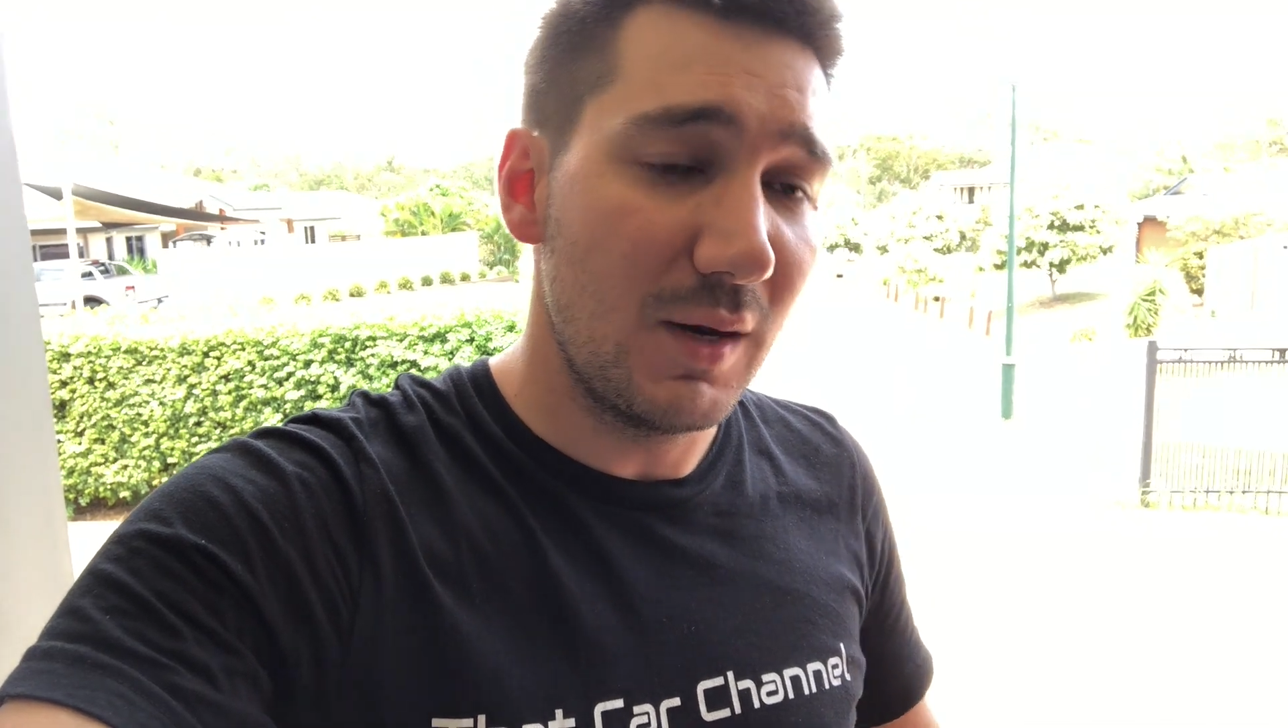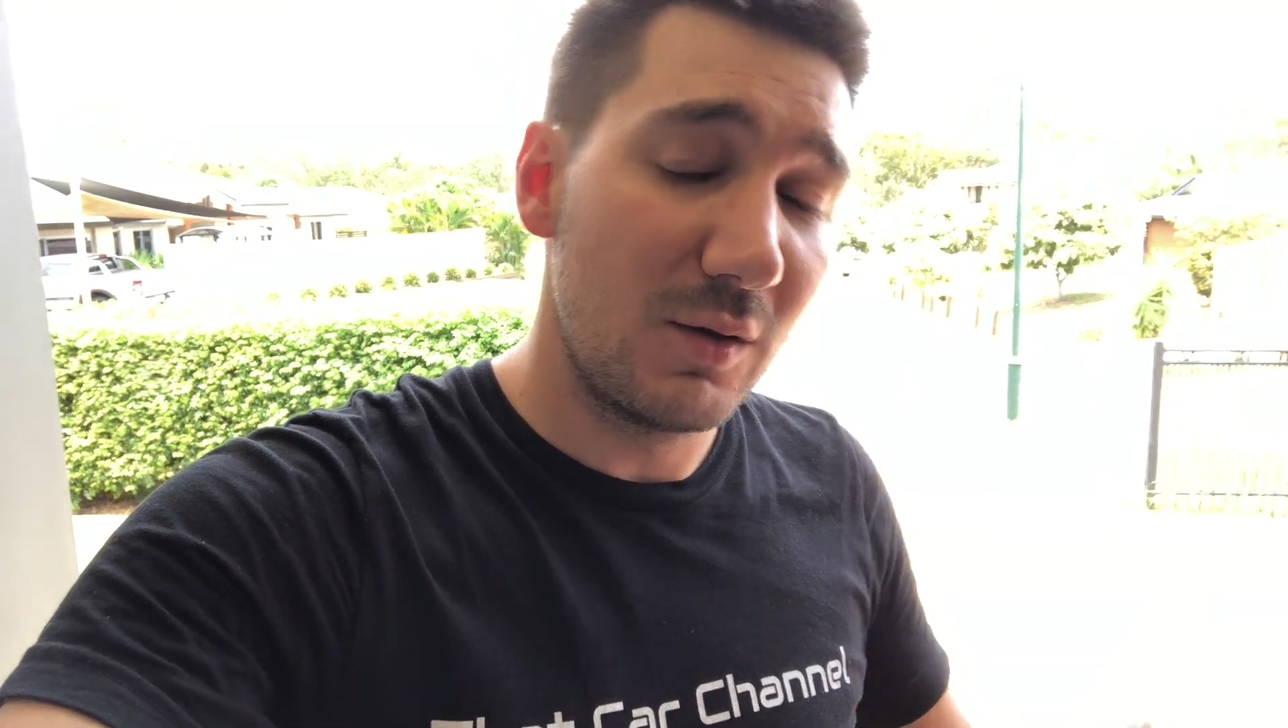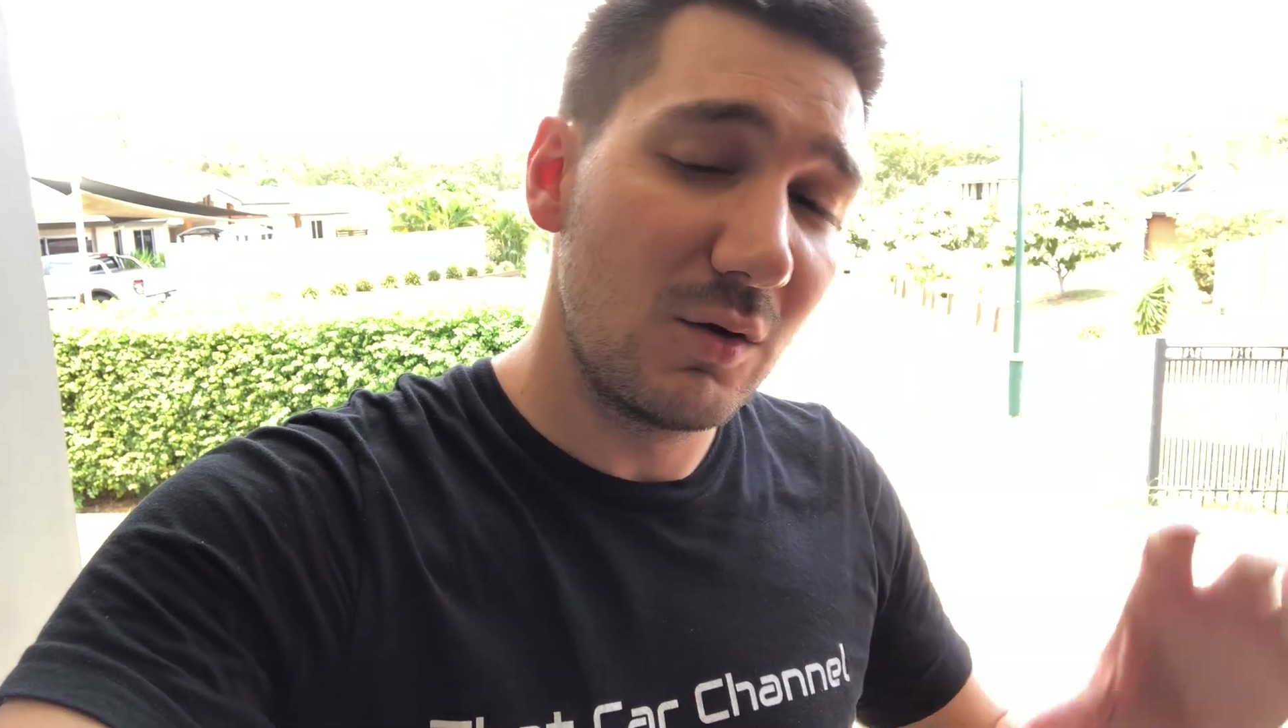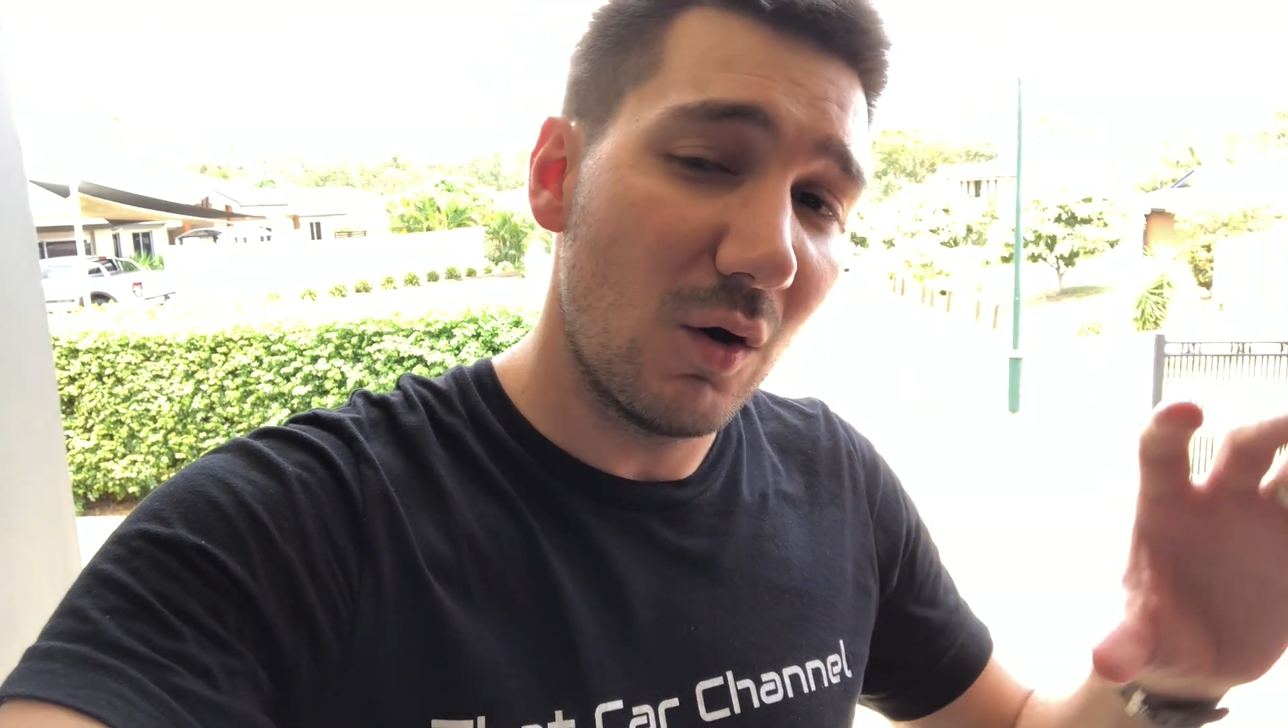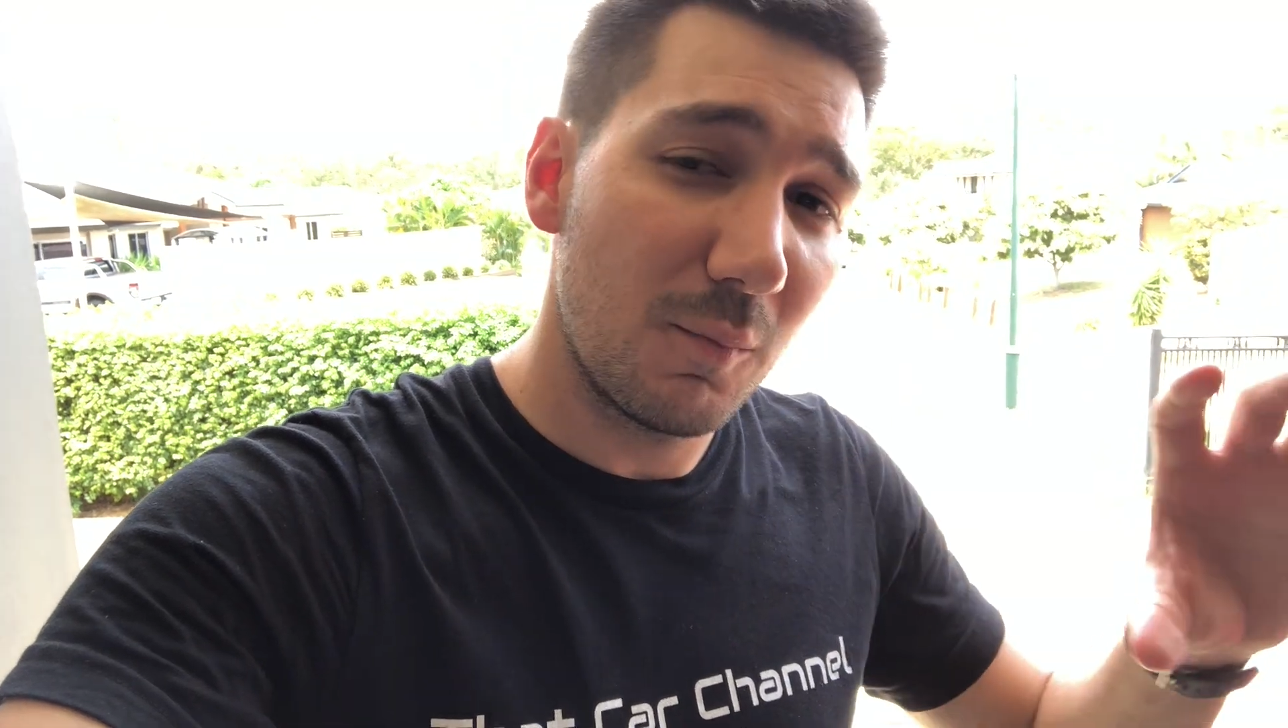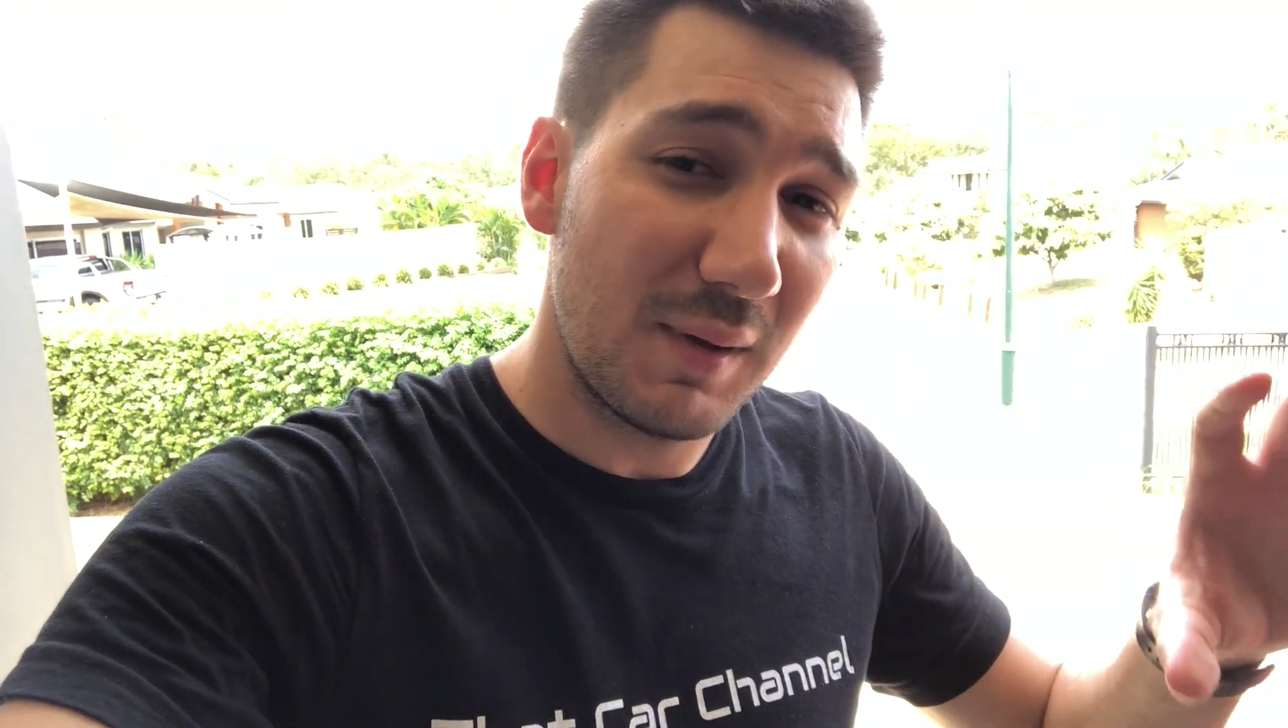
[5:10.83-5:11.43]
had gone